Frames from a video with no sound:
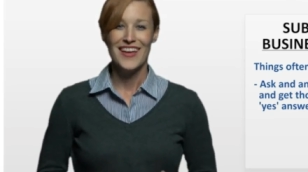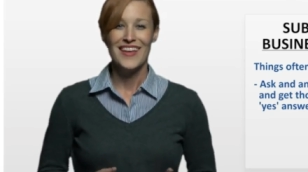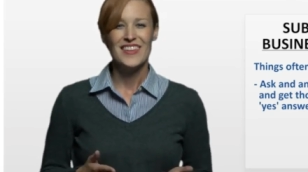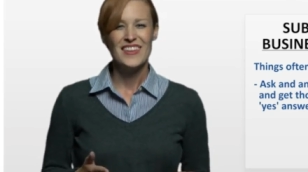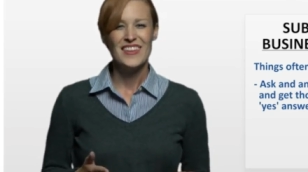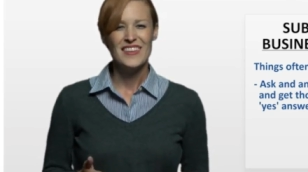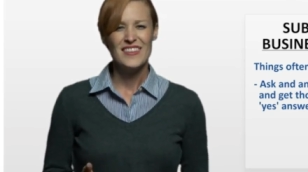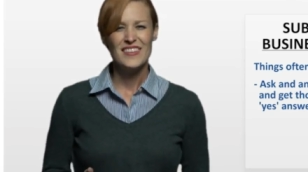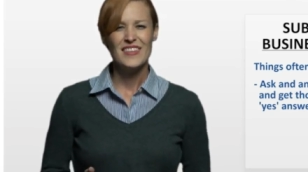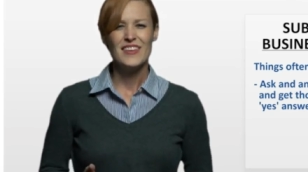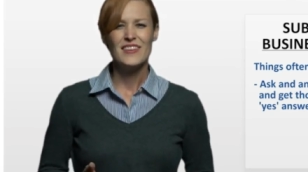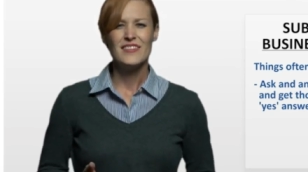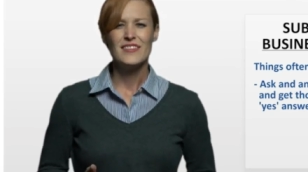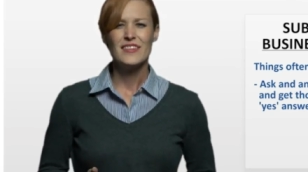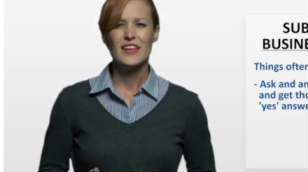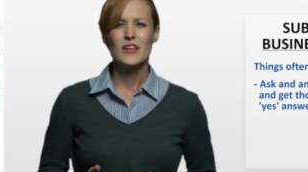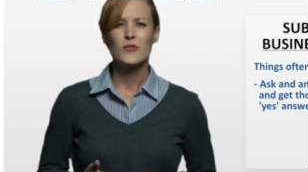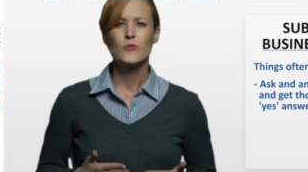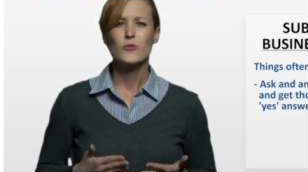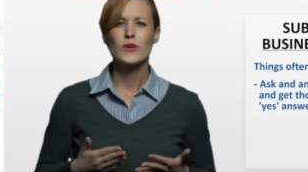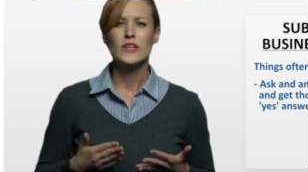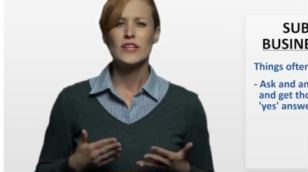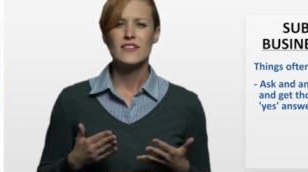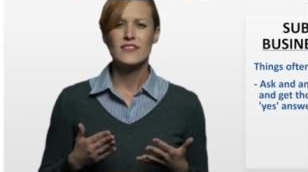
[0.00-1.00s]
These things
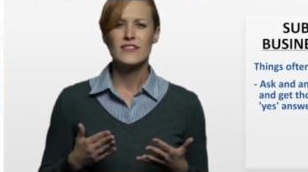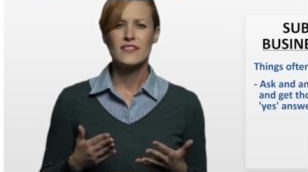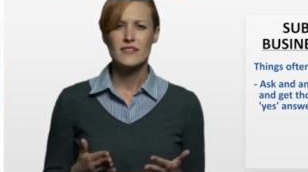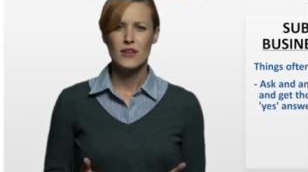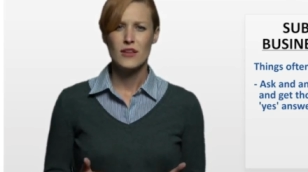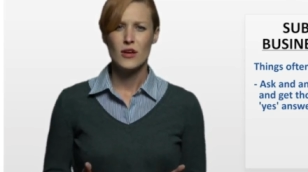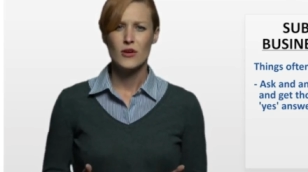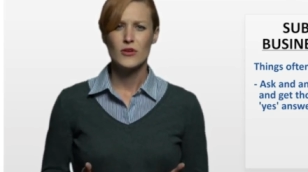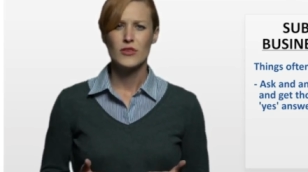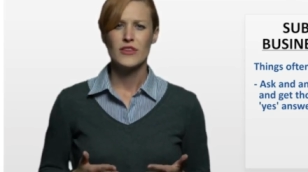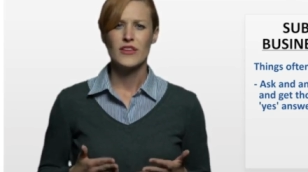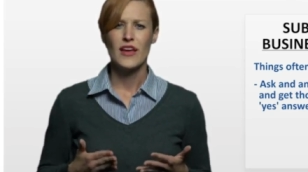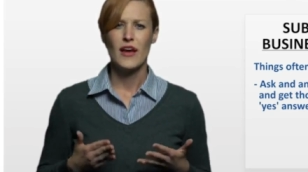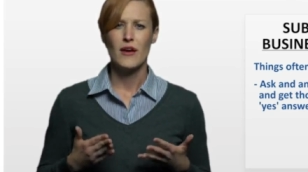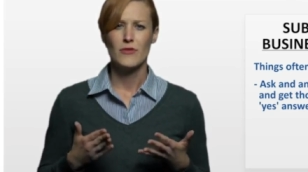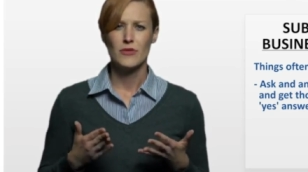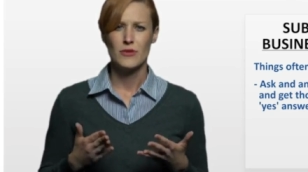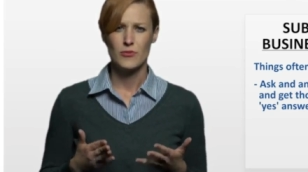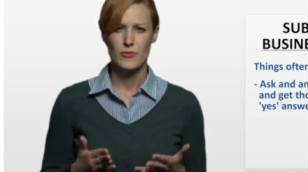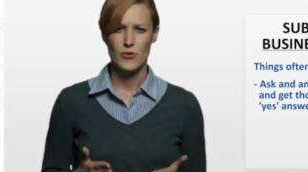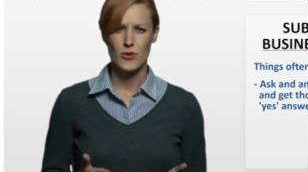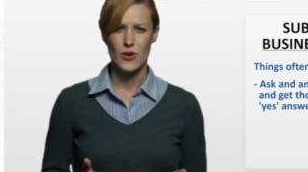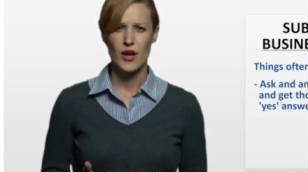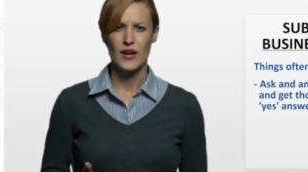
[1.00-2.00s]
can really slow down
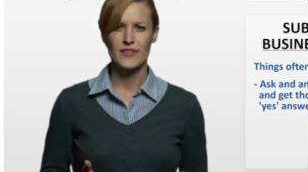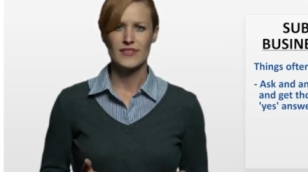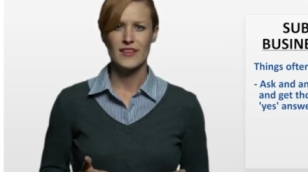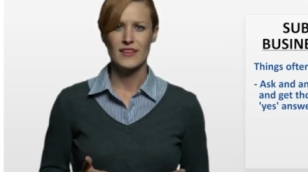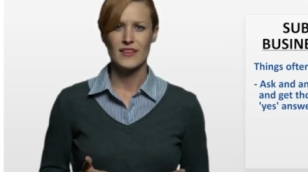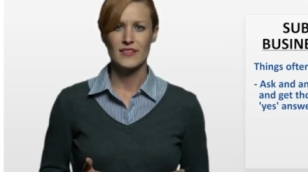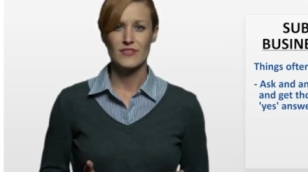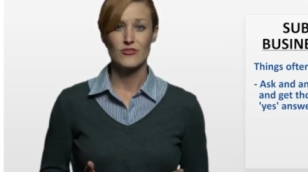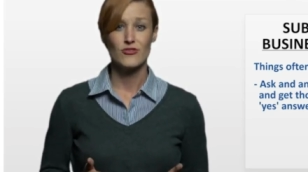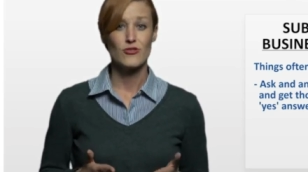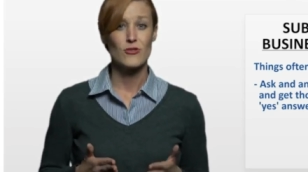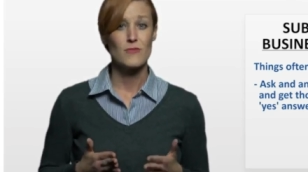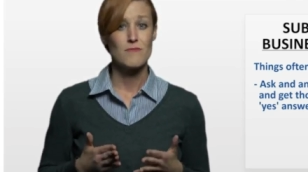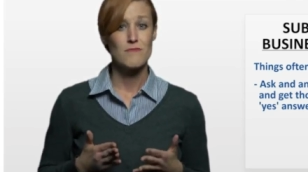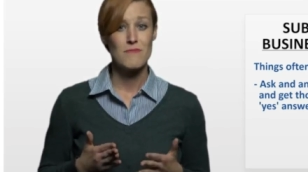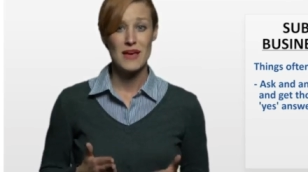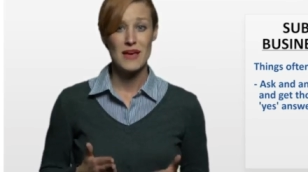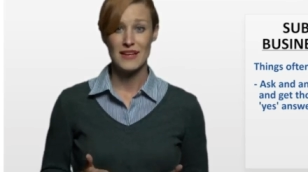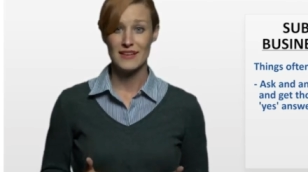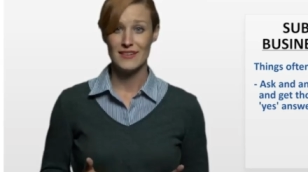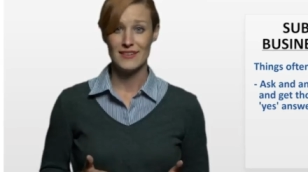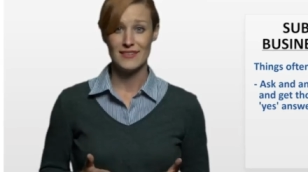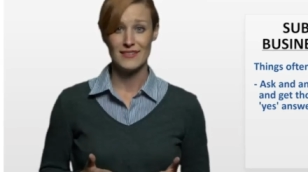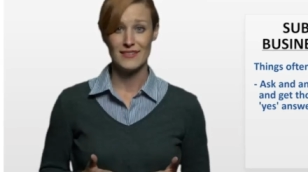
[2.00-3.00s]
the process
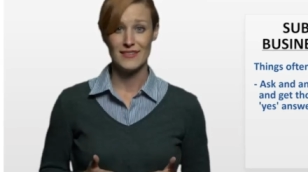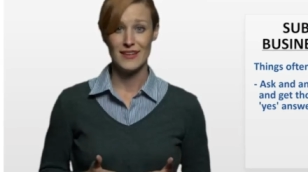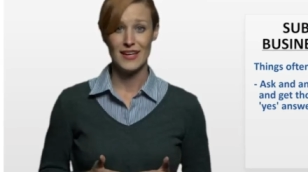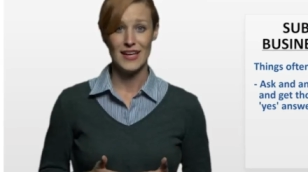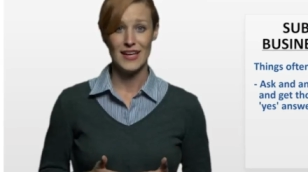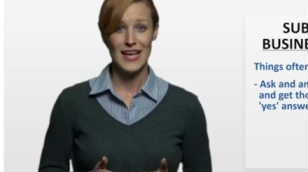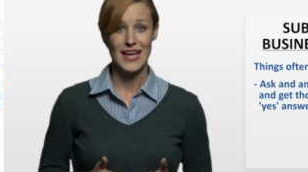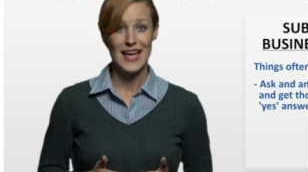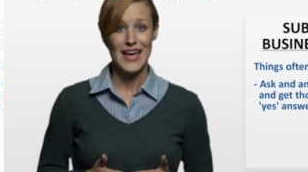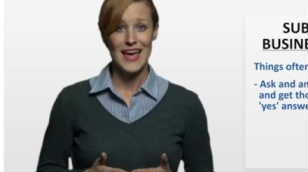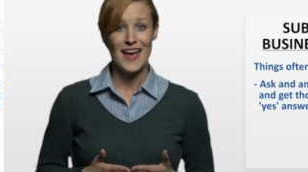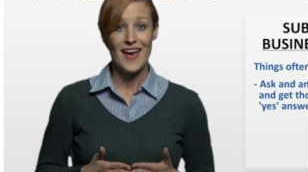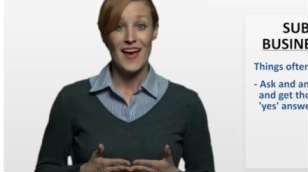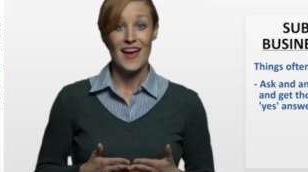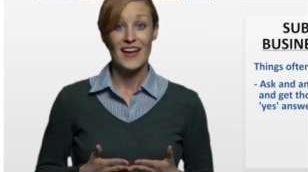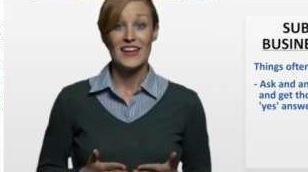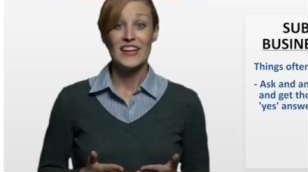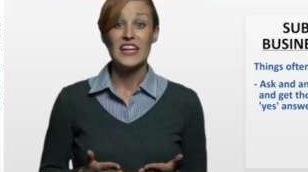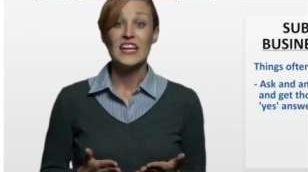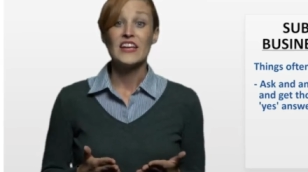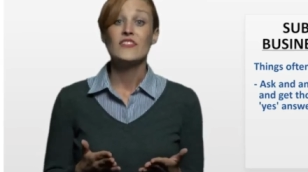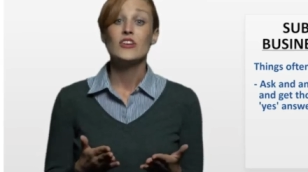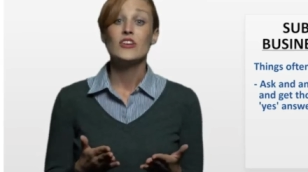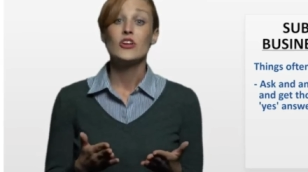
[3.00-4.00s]
tremendously
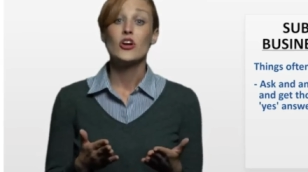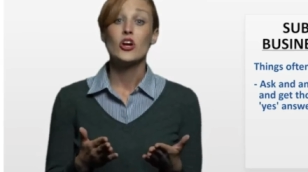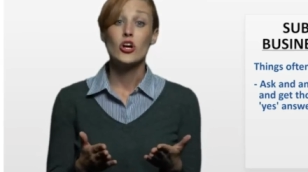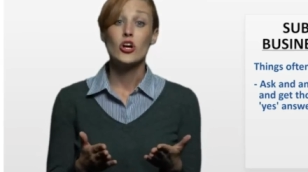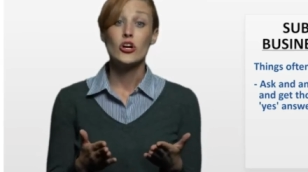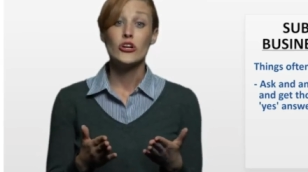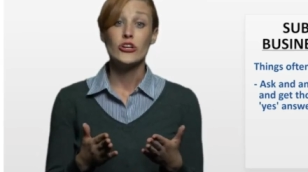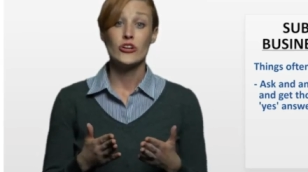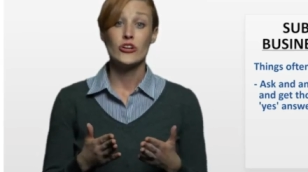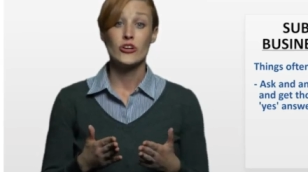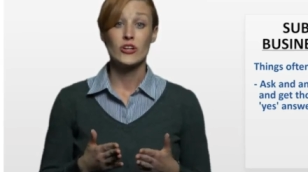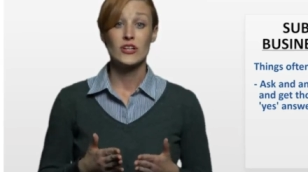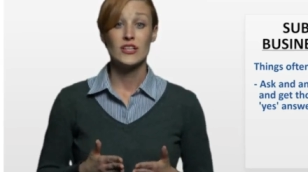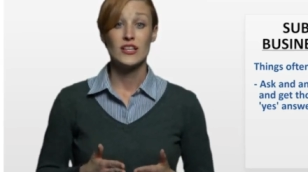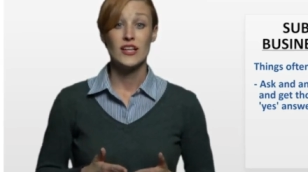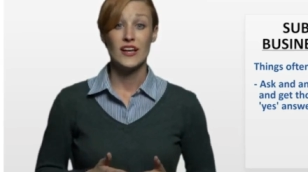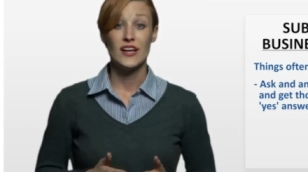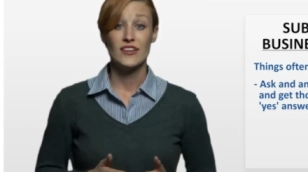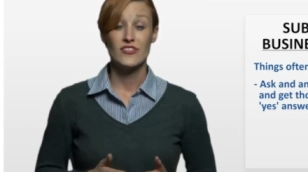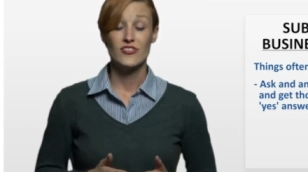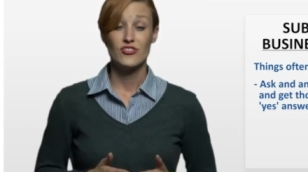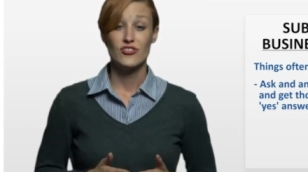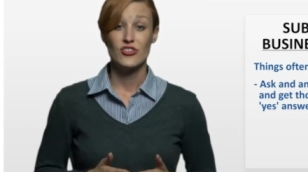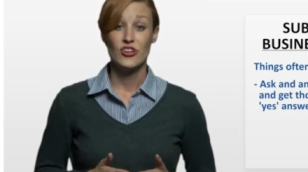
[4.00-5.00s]
and even hurt your
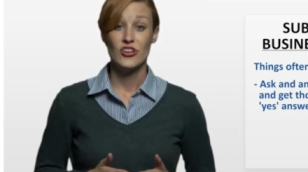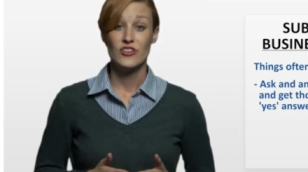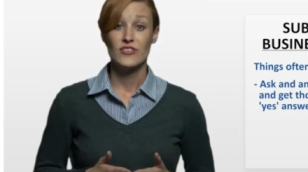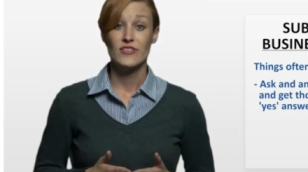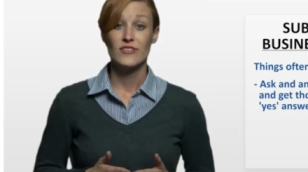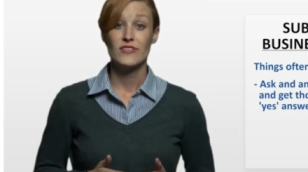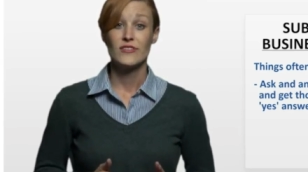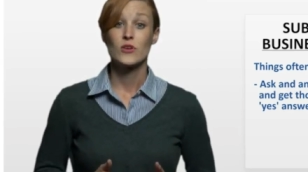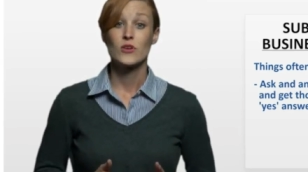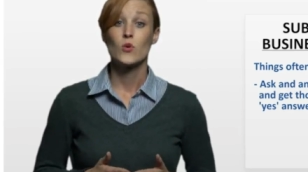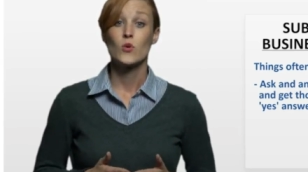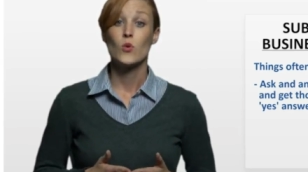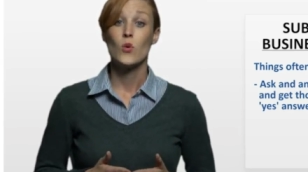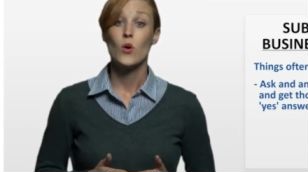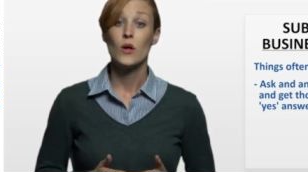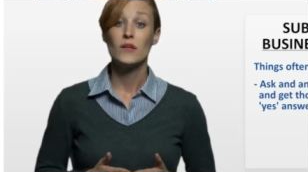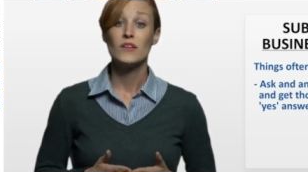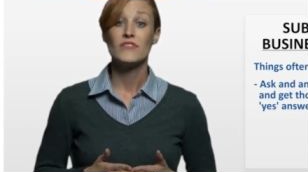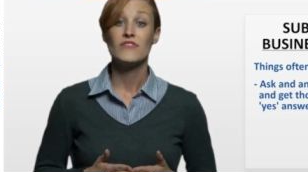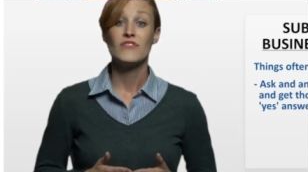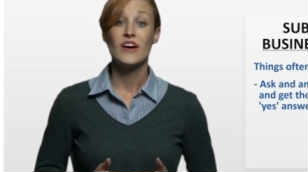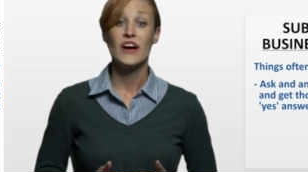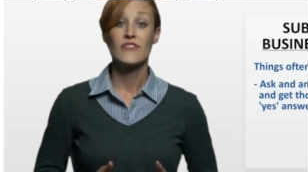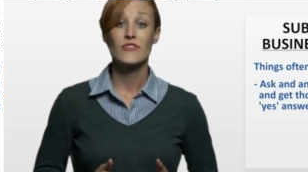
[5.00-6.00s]
client's chances to
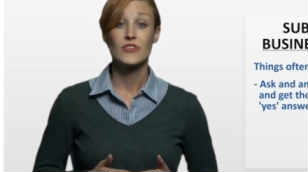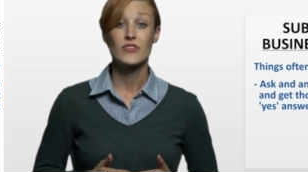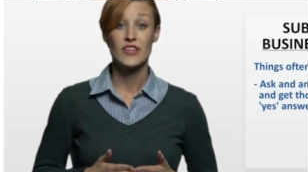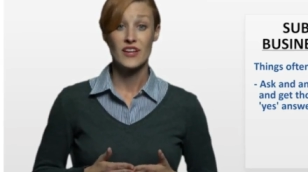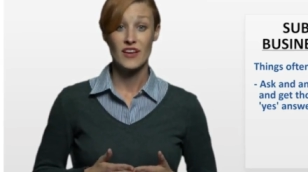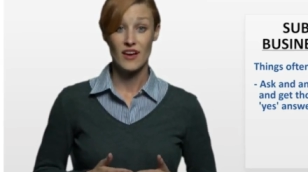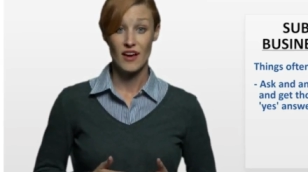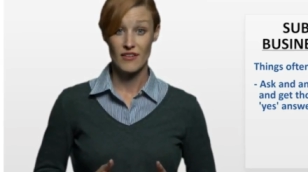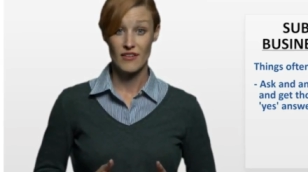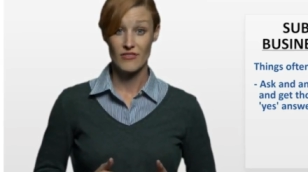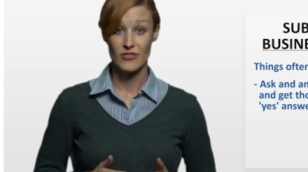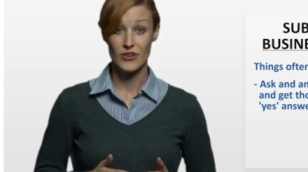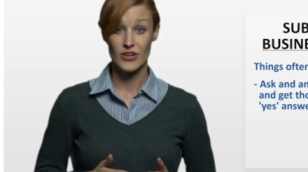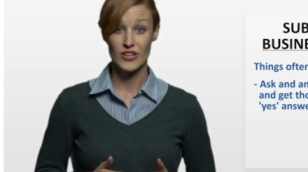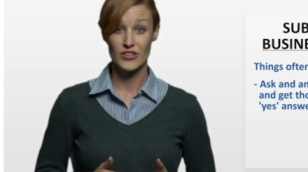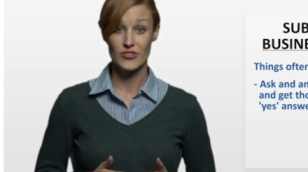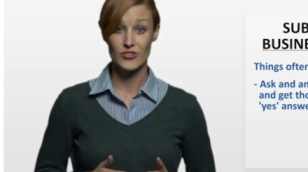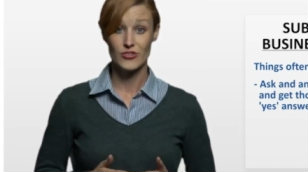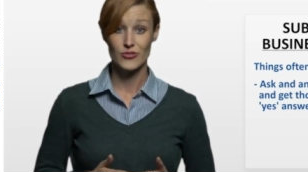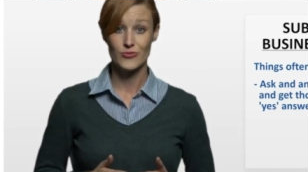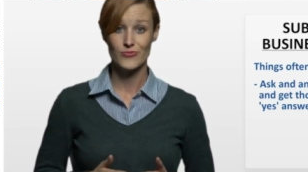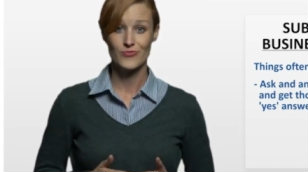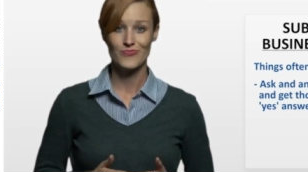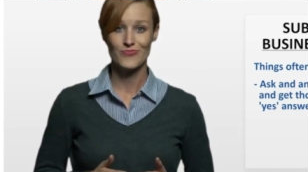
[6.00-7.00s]
qualify for the
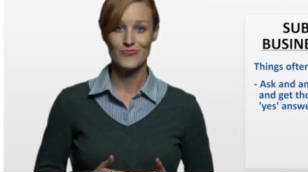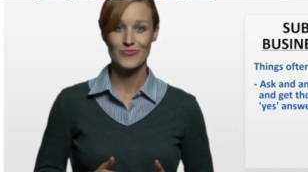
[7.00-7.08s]
coverage.